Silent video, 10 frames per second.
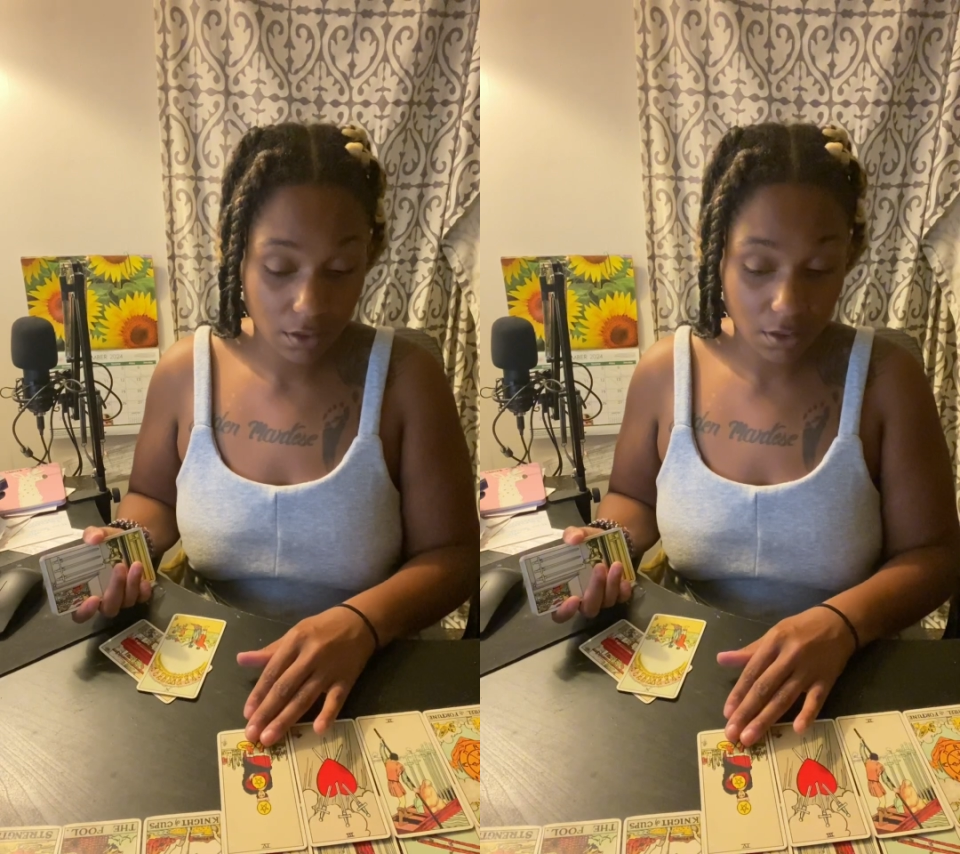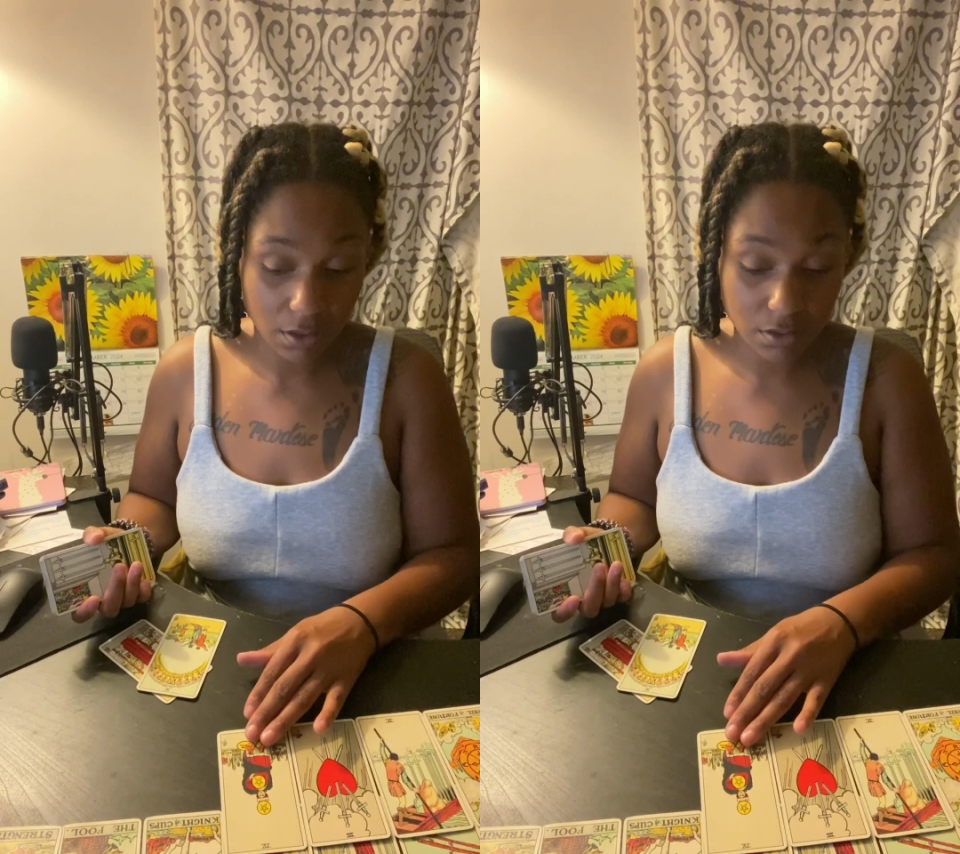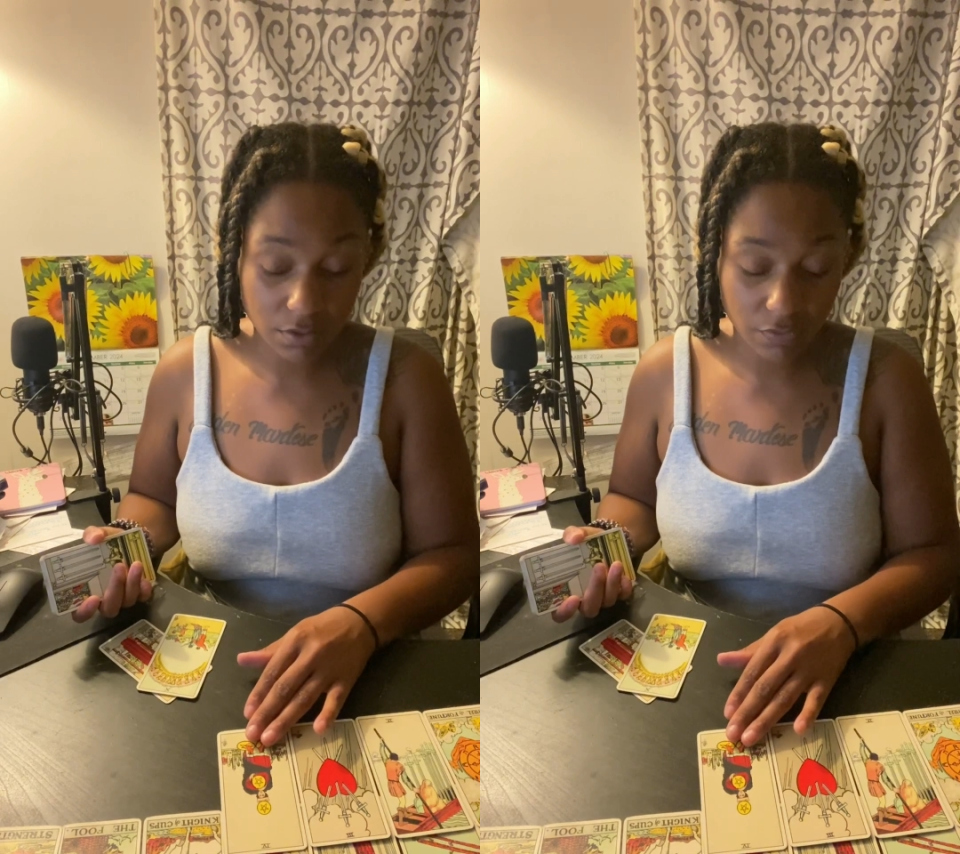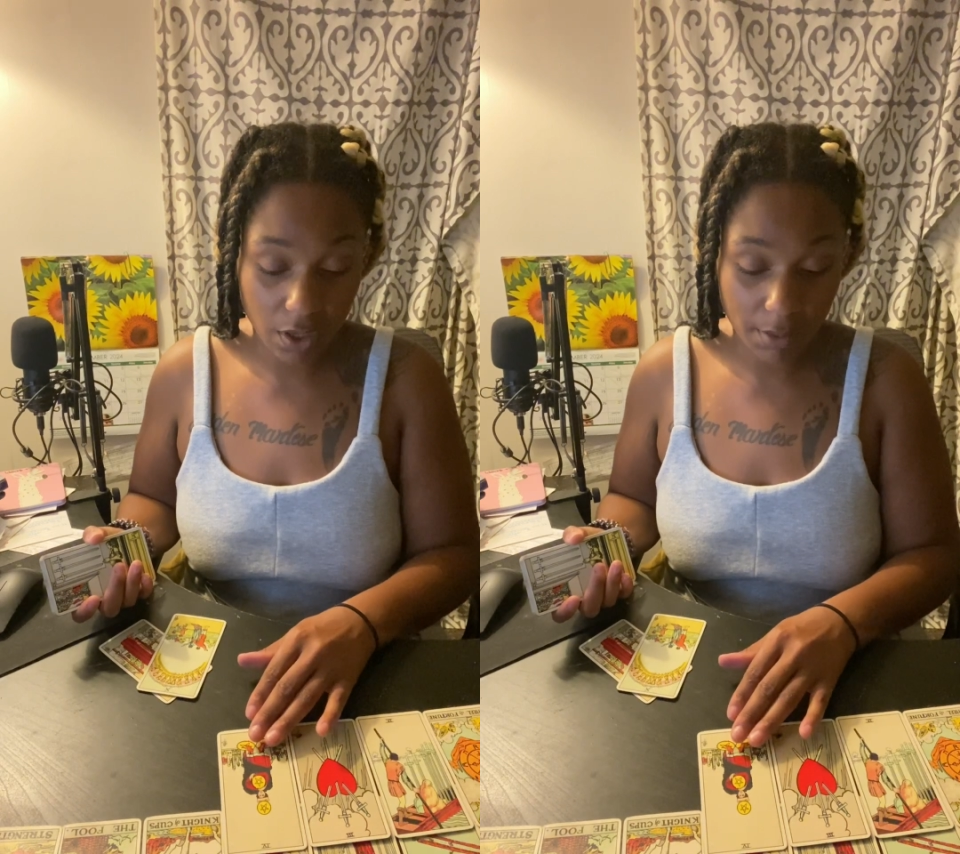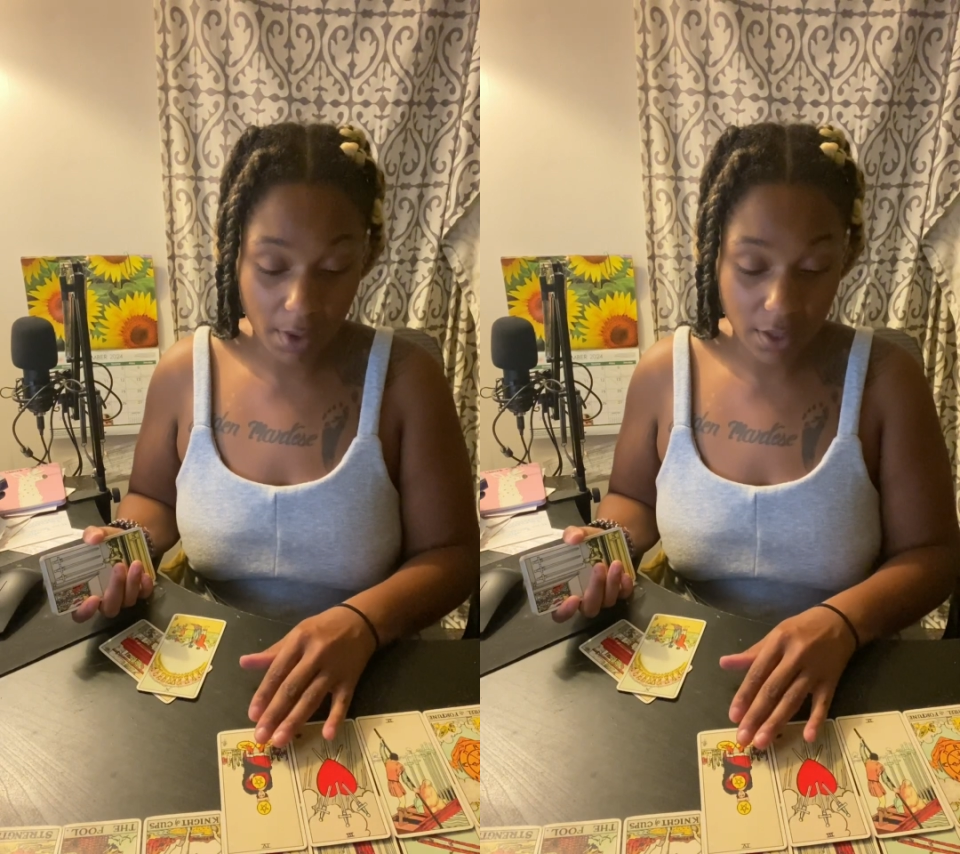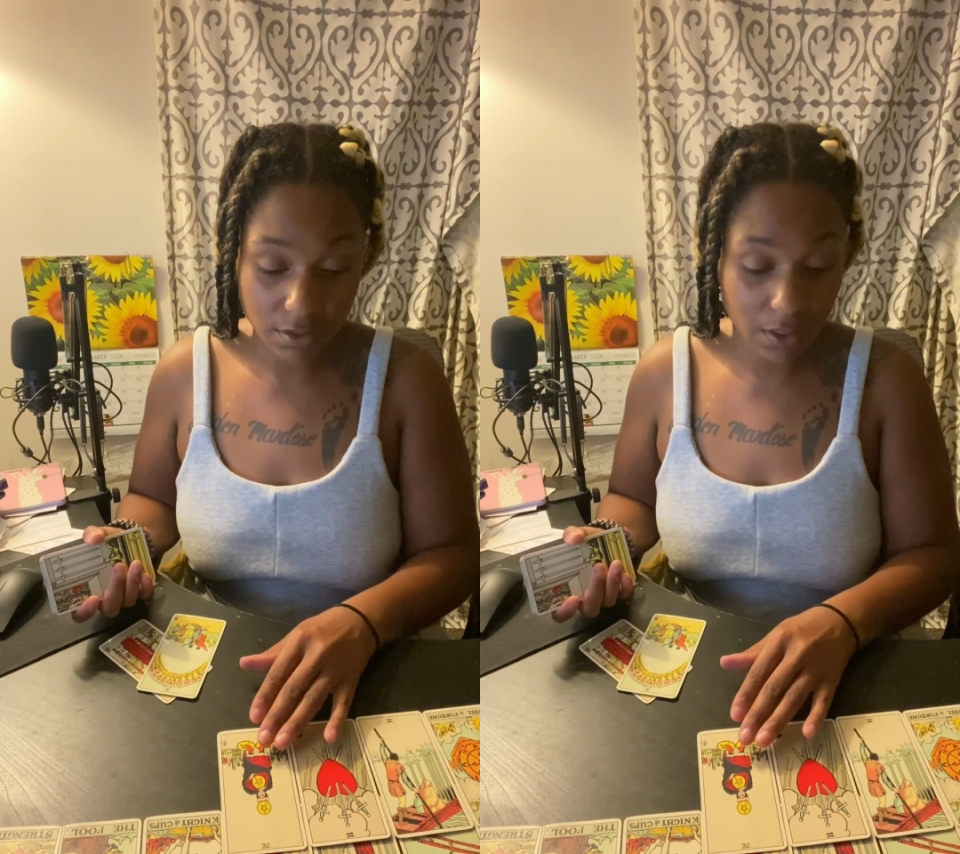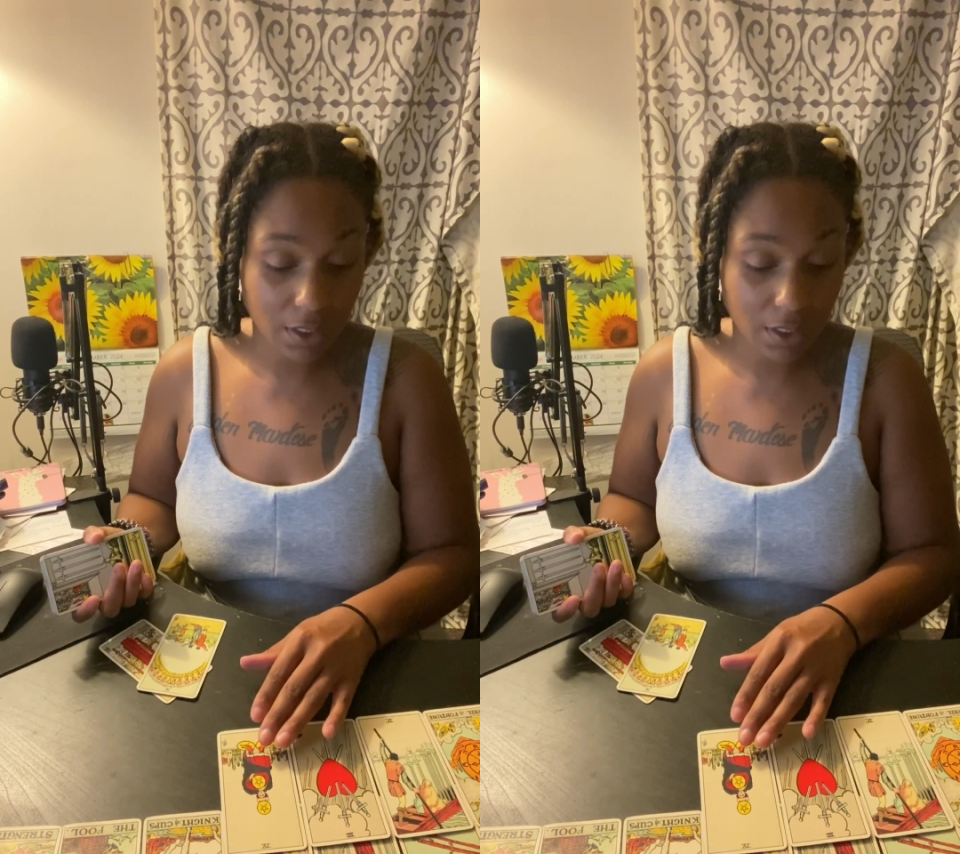this divine masculine.